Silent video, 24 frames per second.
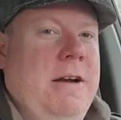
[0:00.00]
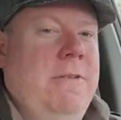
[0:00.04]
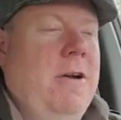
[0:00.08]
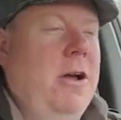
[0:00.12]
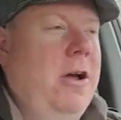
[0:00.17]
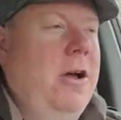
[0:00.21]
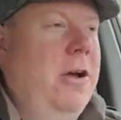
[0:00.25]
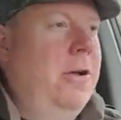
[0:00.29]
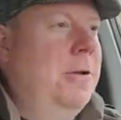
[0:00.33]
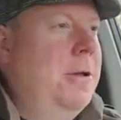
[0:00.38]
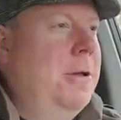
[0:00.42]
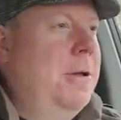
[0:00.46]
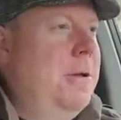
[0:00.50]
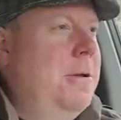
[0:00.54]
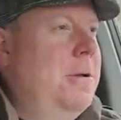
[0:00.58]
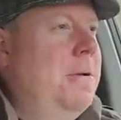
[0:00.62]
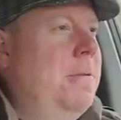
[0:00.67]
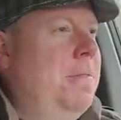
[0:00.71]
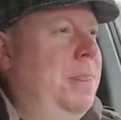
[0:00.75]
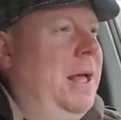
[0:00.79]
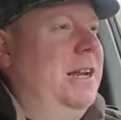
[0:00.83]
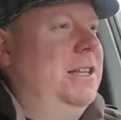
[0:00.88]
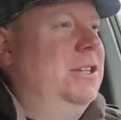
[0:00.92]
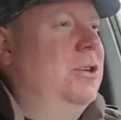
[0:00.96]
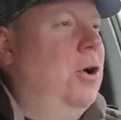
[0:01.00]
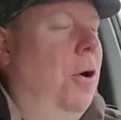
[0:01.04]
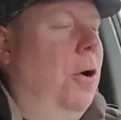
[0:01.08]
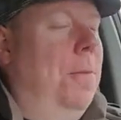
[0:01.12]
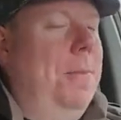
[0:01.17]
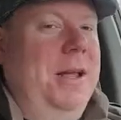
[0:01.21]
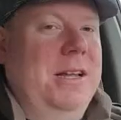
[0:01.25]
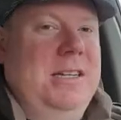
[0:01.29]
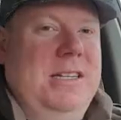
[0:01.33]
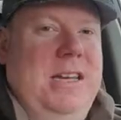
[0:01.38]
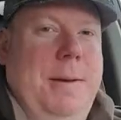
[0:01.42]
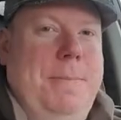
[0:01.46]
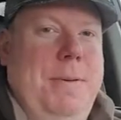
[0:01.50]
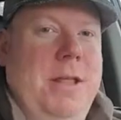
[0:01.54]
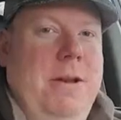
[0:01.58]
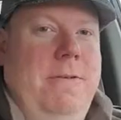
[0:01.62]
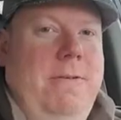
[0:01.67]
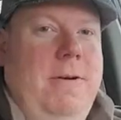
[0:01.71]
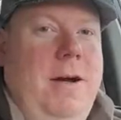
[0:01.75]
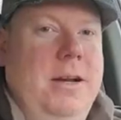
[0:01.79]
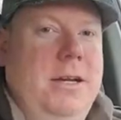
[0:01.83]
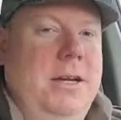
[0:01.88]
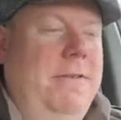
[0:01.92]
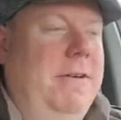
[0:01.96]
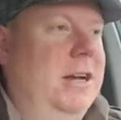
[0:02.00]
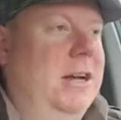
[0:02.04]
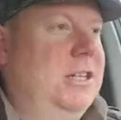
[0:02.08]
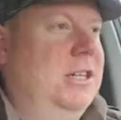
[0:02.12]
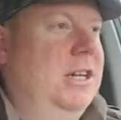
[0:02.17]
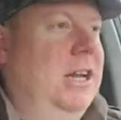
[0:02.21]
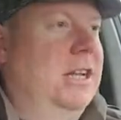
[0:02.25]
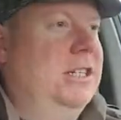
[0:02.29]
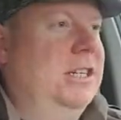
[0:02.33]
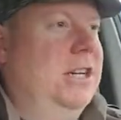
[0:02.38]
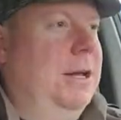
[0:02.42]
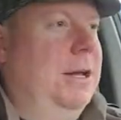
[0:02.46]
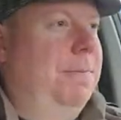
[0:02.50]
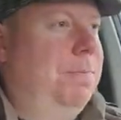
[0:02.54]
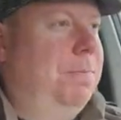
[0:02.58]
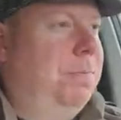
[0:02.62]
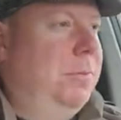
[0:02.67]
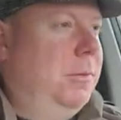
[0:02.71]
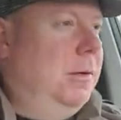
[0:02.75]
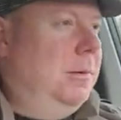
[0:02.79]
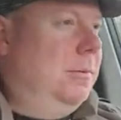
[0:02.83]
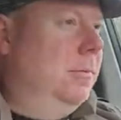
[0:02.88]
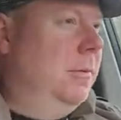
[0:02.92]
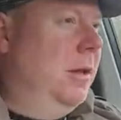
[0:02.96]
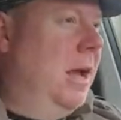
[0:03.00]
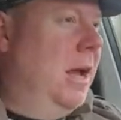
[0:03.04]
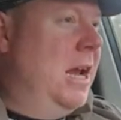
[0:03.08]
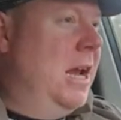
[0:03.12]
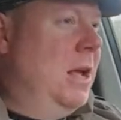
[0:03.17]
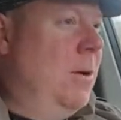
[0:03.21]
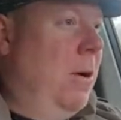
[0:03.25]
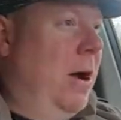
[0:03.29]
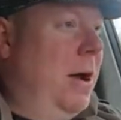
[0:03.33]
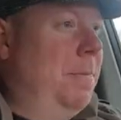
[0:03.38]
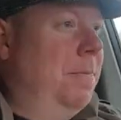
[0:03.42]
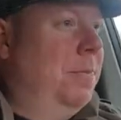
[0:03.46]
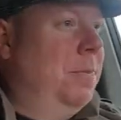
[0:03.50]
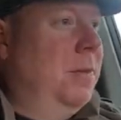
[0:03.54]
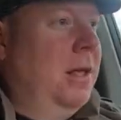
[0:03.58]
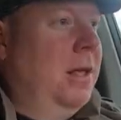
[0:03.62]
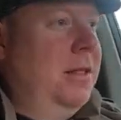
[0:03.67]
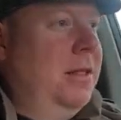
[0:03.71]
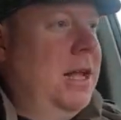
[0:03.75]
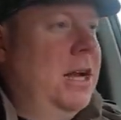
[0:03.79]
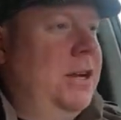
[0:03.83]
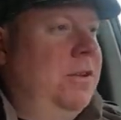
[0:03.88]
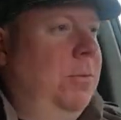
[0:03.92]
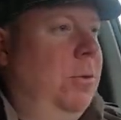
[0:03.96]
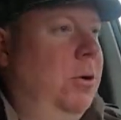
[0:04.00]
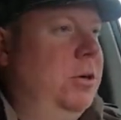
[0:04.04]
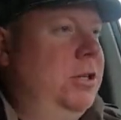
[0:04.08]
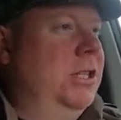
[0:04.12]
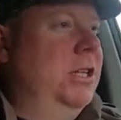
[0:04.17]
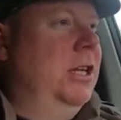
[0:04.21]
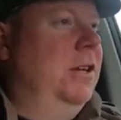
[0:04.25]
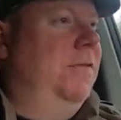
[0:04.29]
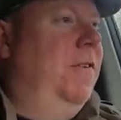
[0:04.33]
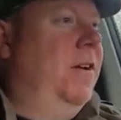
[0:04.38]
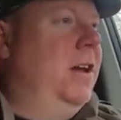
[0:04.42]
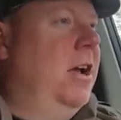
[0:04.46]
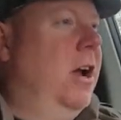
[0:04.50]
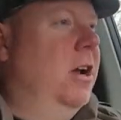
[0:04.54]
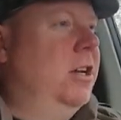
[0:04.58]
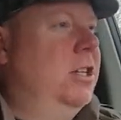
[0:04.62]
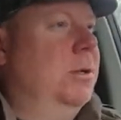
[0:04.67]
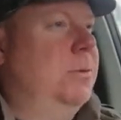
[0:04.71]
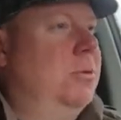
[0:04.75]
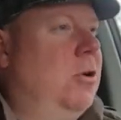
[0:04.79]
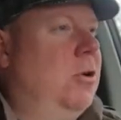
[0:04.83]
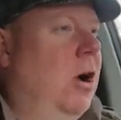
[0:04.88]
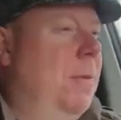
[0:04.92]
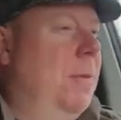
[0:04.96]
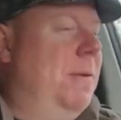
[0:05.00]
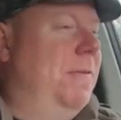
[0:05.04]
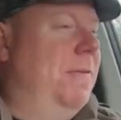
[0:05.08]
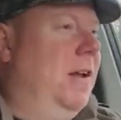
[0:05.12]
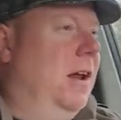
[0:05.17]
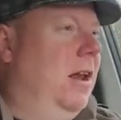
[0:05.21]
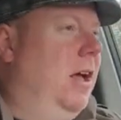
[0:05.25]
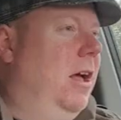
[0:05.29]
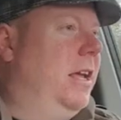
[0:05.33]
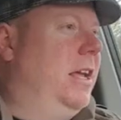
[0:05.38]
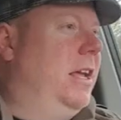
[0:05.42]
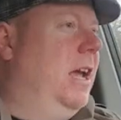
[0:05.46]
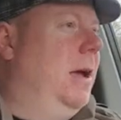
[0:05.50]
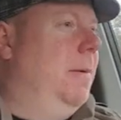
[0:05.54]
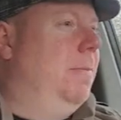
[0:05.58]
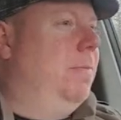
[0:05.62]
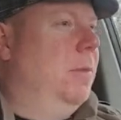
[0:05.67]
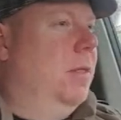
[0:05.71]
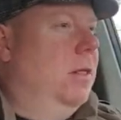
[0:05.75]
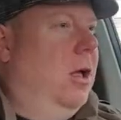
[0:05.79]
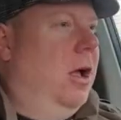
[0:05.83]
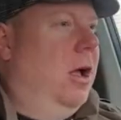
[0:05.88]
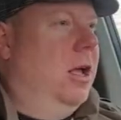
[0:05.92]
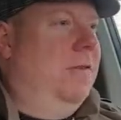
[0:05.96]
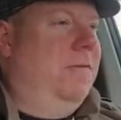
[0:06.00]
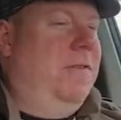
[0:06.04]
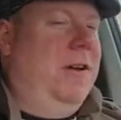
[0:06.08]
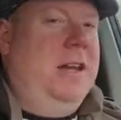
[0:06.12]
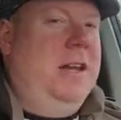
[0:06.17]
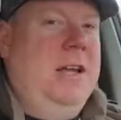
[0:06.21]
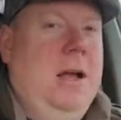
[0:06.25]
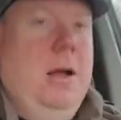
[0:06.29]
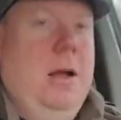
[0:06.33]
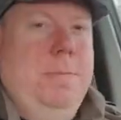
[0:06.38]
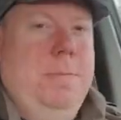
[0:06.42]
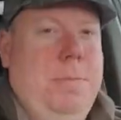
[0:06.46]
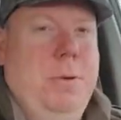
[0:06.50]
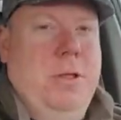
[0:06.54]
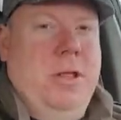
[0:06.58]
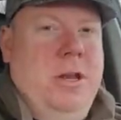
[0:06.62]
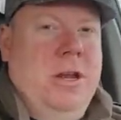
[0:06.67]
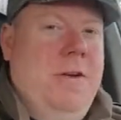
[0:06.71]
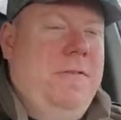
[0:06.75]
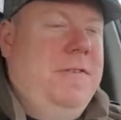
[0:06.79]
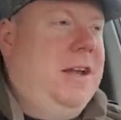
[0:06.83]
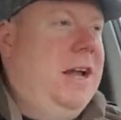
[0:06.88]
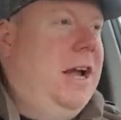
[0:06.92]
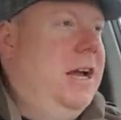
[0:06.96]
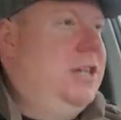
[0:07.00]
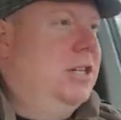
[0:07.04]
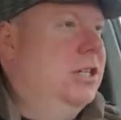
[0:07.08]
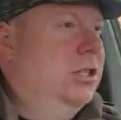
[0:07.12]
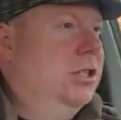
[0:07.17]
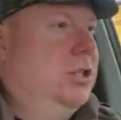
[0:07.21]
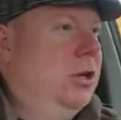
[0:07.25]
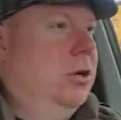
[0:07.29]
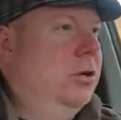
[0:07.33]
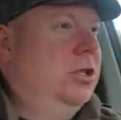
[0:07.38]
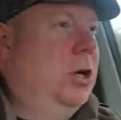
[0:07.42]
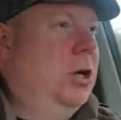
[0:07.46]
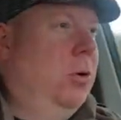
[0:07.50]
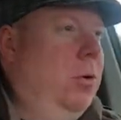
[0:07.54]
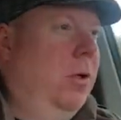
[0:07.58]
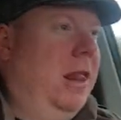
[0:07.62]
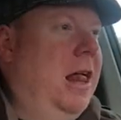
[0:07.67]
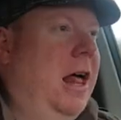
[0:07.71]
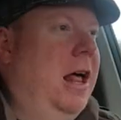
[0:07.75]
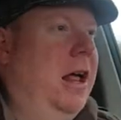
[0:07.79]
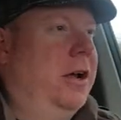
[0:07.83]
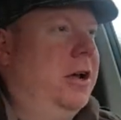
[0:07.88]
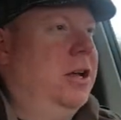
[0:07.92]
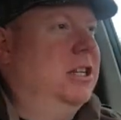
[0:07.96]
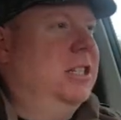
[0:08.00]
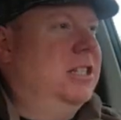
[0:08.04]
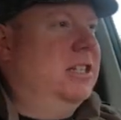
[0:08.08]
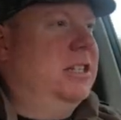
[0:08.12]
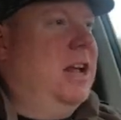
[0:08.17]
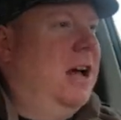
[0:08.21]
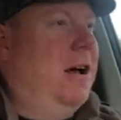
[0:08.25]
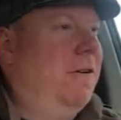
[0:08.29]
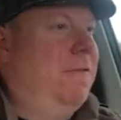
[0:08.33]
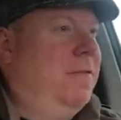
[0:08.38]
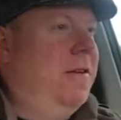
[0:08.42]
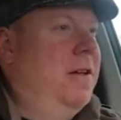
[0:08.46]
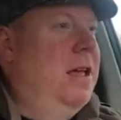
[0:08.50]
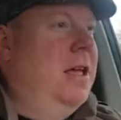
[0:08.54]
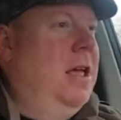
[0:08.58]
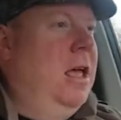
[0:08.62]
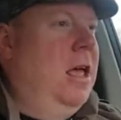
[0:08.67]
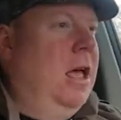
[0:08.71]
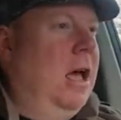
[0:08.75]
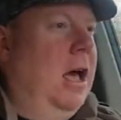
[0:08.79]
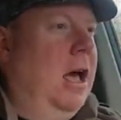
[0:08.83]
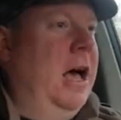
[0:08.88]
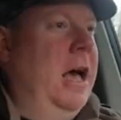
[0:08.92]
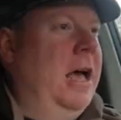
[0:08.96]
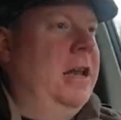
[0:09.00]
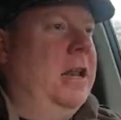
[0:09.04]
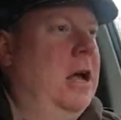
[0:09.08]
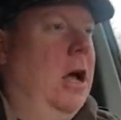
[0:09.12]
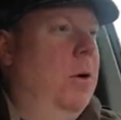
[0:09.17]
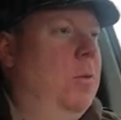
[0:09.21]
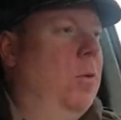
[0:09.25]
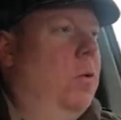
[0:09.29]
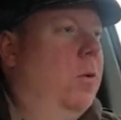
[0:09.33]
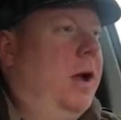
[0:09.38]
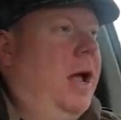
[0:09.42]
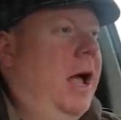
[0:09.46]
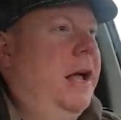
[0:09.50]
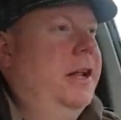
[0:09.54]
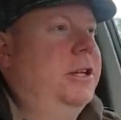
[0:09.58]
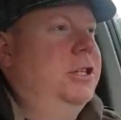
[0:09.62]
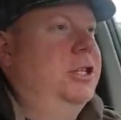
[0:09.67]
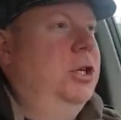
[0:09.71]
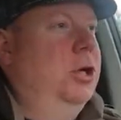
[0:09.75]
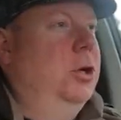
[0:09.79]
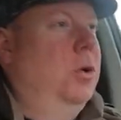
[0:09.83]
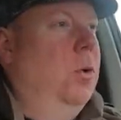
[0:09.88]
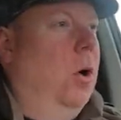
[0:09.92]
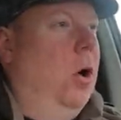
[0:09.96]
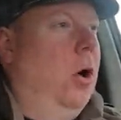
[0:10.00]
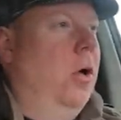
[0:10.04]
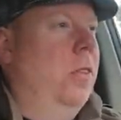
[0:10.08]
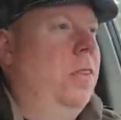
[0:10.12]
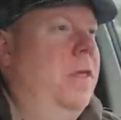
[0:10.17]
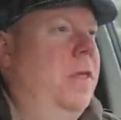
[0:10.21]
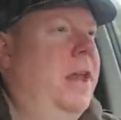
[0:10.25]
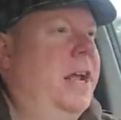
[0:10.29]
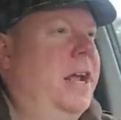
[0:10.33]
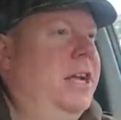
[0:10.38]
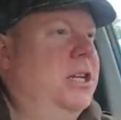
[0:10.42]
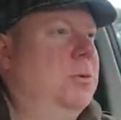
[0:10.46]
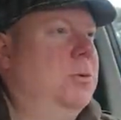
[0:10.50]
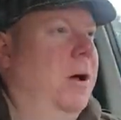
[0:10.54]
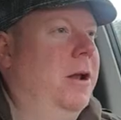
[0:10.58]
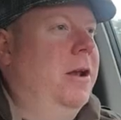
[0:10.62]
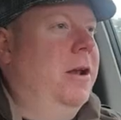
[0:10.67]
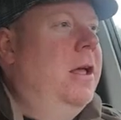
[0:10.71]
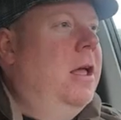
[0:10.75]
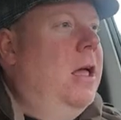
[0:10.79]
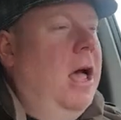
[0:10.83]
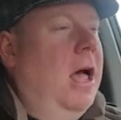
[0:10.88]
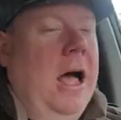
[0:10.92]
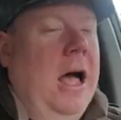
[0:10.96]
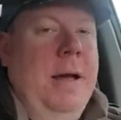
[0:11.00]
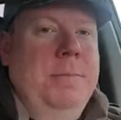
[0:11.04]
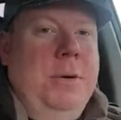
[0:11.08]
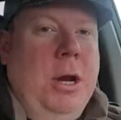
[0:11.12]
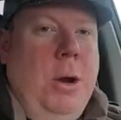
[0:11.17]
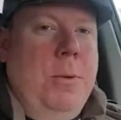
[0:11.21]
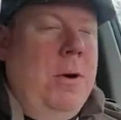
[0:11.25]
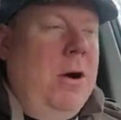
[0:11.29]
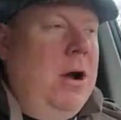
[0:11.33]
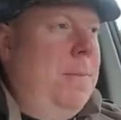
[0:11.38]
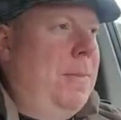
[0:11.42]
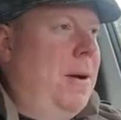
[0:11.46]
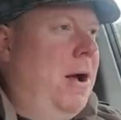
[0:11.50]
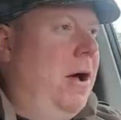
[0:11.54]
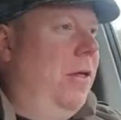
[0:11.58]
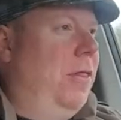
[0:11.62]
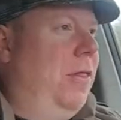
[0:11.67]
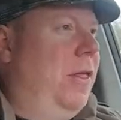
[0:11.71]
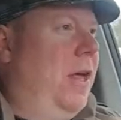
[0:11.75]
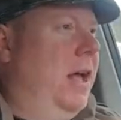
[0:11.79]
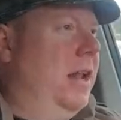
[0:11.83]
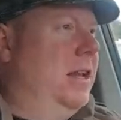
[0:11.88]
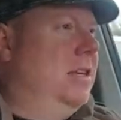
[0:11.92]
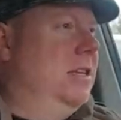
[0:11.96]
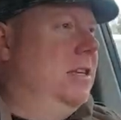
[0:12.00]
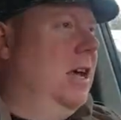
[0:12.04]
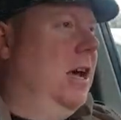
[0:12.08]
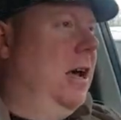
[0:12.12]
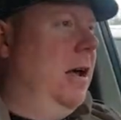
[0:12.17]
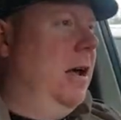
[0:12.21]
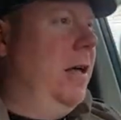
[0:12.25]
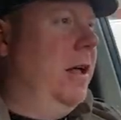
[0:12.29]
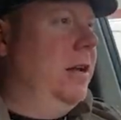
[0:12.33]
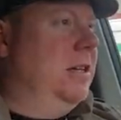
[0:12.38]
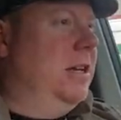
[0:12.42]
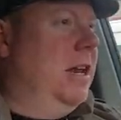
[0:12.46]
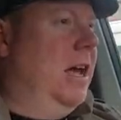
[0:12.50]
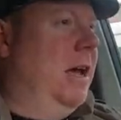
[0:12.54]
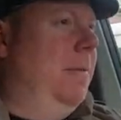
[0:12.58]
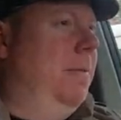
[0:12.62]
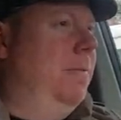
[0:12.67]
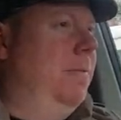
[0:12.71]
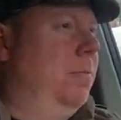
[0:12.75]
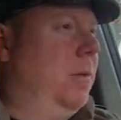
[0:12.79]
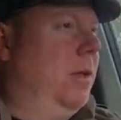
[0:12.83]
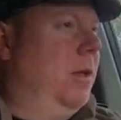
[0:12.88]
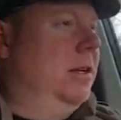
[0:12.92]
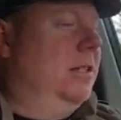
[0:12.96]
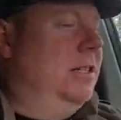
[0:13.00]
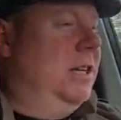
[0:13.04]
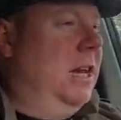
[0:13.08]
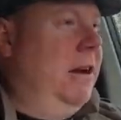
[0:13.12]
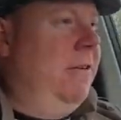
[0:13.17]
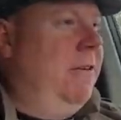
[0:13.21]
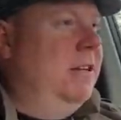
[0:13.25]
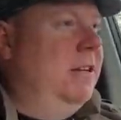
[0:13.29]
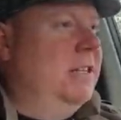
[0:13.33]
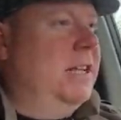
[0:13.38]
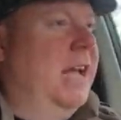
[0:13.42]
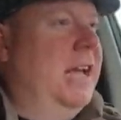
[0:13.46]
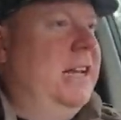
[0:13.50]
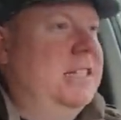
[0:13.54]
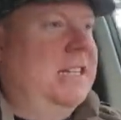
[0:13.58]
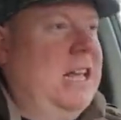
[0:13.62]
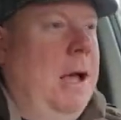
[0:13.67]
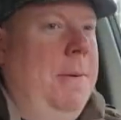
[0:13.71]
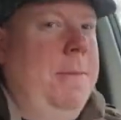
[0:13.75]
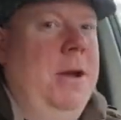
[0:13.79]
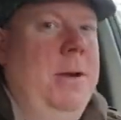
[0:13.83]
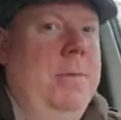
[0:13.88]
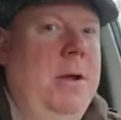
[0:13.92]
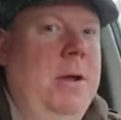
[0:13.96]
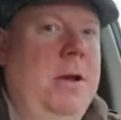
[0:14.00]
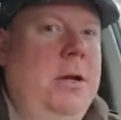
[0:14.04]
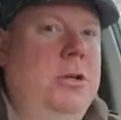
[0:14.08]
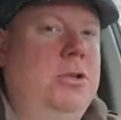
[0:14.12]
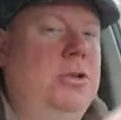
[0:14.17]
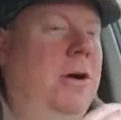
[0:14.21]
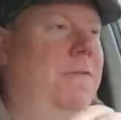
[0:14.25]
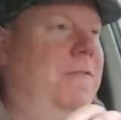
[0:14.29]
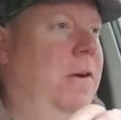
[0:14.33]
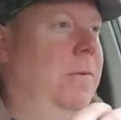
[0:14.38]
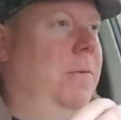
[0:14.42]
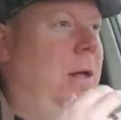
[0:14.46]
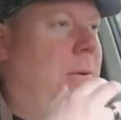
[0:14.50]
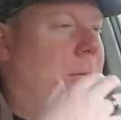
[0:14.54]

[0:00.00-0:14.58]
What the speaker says: own. That's got to be a step in the right direction, hasn't it? Anyway, thanks for watching this video. Subscribe if you like it. Like the video, put the notifications on, do all that good stuff. And I will catch you on the next one. Don't worry about that that debt series. That is coming. I'm going to try and film that